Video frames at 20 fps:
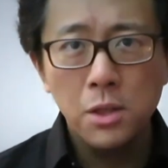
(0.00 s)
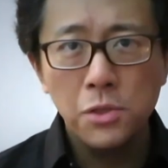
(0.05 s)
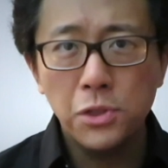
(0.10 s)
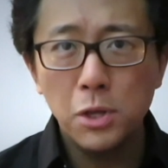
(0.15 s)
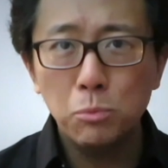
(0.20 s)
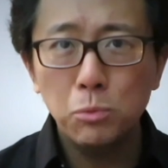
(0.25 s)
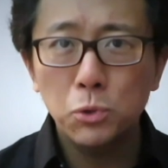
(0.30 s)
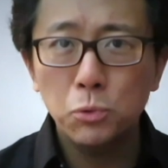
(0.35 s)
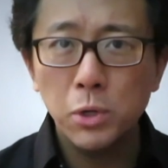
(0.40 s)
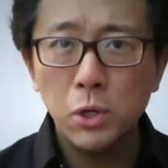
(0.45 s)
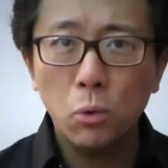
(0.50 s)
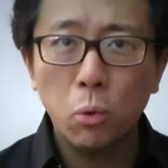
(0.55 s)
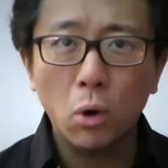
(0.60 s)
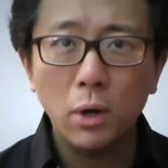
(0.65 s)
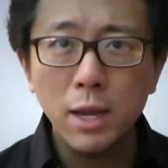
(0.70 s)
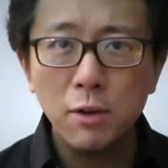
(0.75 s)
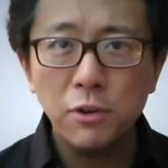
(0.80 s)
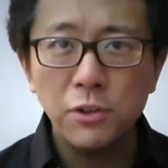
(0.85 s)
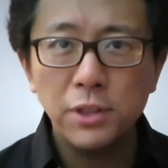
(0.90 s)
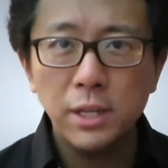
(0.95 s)
They would
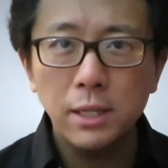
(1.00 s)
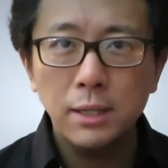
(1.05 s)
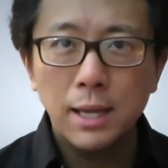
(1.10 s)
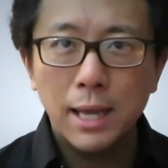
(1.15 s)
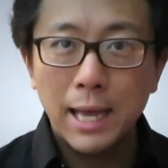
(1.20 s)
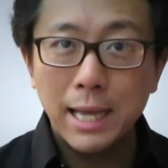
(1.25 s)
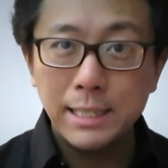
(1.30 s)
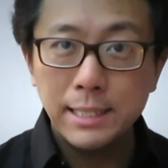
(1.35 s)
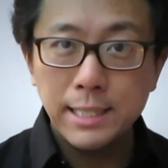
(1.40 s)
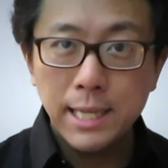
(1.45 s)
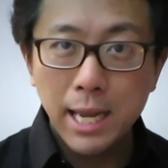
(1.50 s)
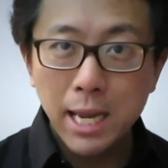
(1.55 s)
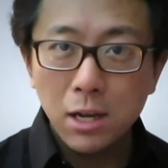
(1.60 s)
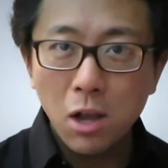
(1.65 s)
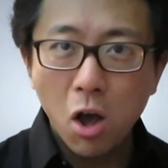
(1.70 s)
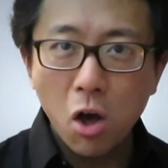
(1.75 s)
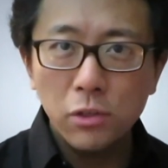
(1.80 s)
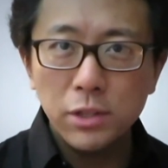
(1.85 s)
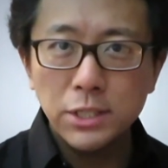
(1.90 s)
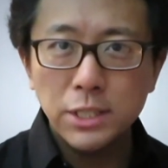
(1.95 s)
record everything and take
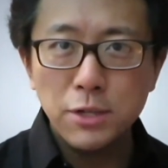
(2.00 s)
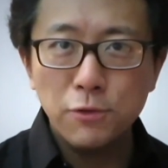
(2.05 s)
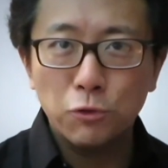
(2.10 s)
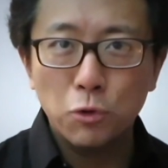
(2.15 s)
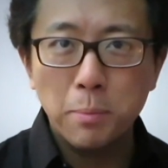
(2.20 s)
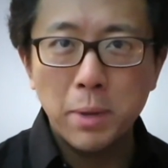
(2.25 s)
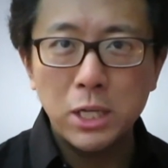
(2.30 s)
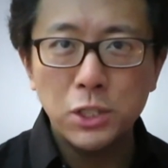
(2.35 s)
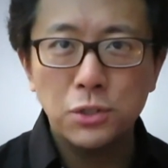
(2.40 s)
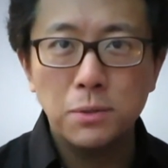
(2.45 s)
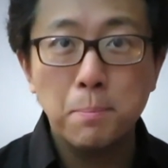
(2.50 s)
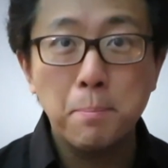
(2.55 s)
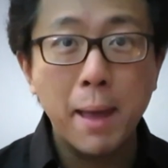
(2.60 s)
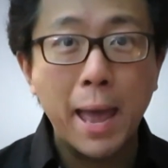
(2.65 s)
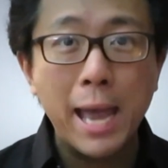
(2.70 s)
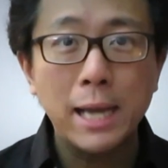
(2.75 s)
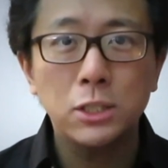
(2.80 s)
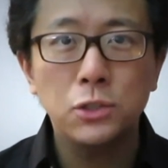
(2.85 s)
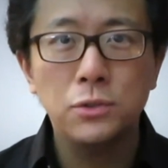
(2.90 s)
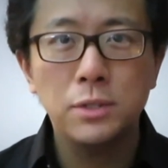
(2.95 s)
all this information
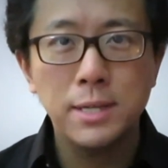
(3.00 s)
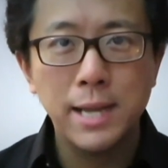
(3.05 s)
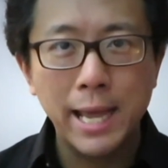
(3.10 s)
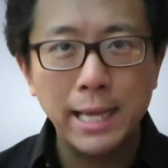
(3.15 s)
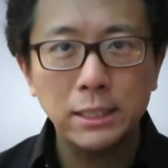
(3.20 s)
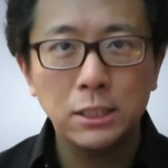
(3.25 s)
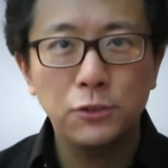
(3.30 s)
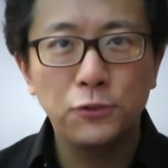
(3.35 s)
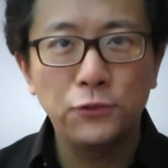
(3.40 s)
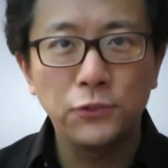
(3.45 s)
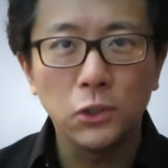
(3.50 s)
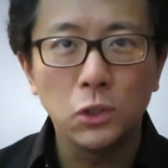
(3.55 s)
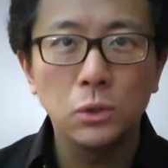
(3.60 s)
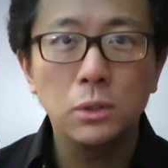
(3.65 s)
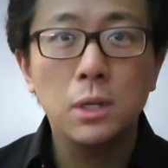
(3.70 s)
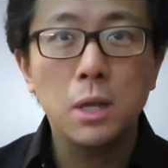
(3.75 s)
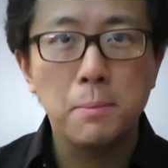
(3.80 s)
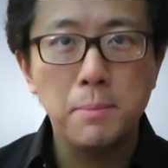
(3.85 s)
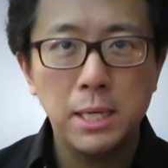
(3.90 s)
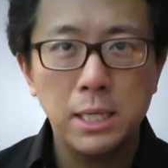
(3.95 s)
back to the next full
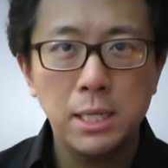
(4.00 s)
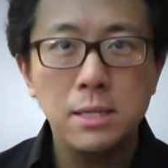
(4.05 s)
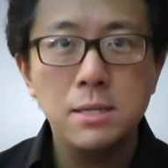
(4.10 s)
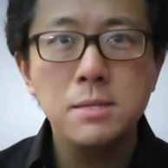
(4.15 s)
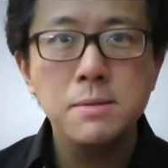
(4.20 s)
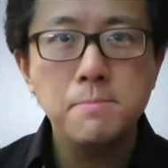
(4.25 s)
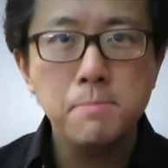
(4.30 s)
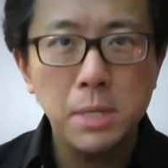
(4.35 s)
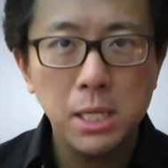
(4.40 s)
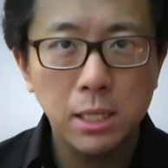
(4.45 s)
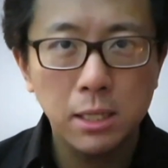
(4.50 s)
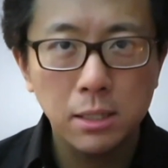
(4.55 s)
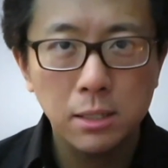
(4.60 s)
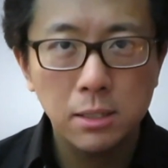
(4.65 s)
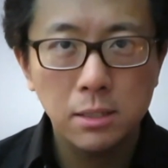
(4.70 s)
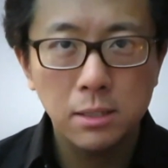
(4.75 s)
committee meeting.